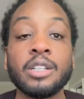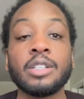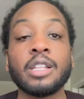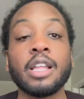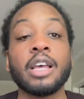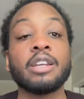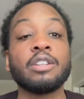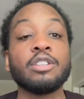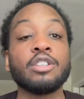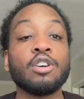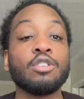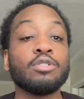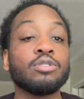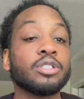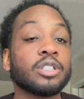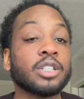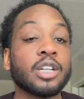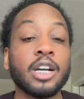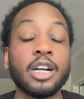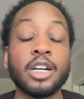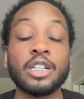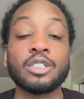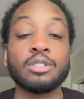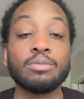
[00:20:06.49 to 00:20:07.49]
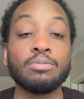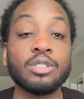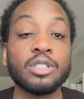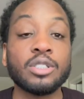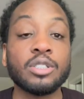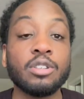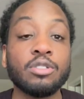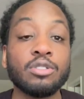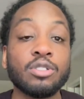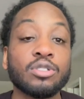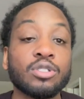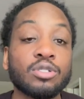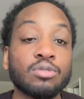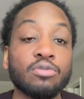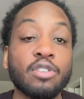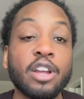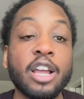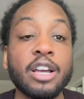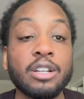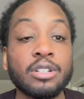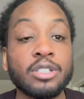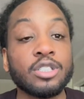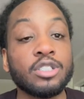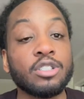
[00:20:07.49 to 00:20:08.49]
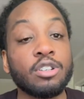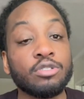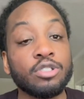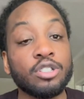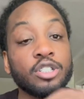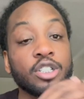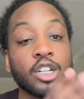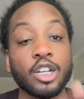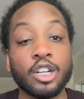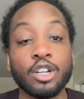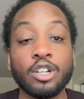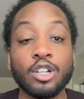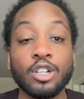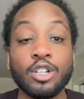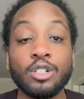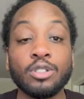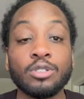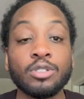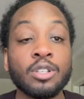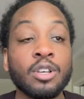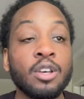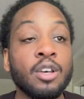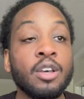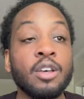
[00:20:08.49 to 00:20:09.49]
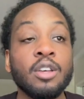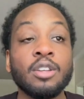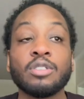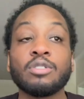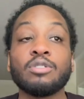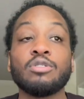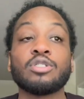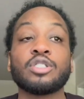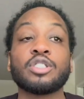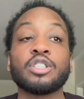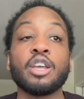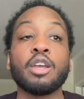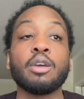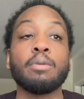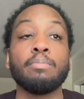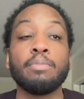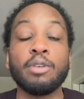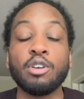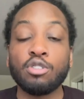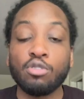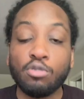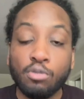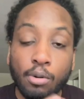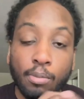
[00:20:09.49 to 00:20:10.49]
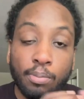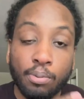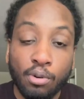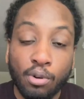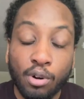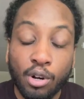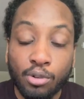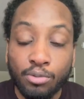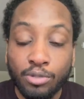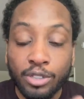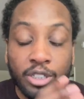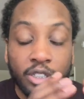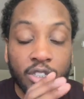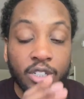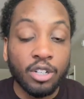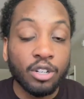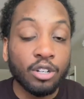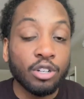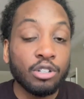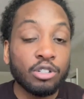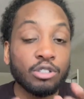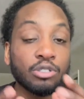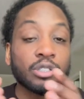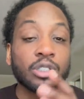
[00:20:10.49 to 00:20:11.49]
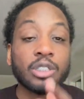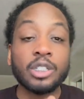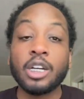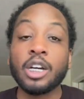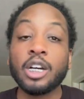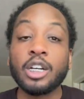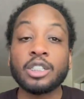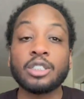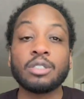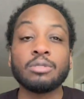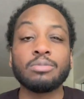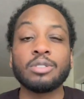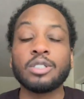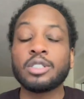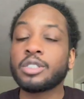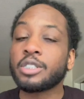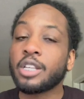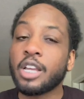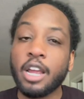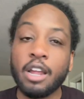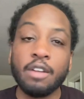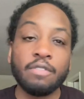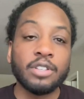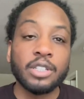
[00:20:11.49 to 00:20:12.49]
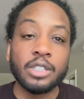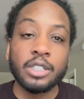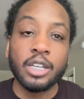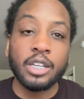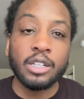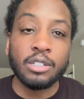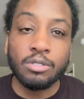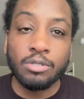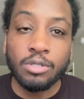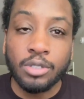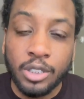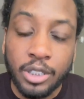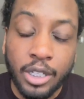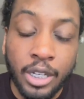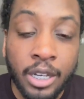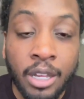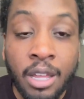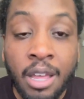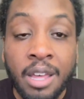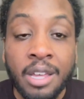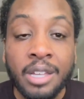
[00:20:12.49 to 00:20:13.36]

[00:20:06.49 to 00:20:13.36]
Like, know your customers, know your surroundings, know your girls, you know what I'm saying? Build a rapport with your girls, your customers, everything, you know what I'm saying?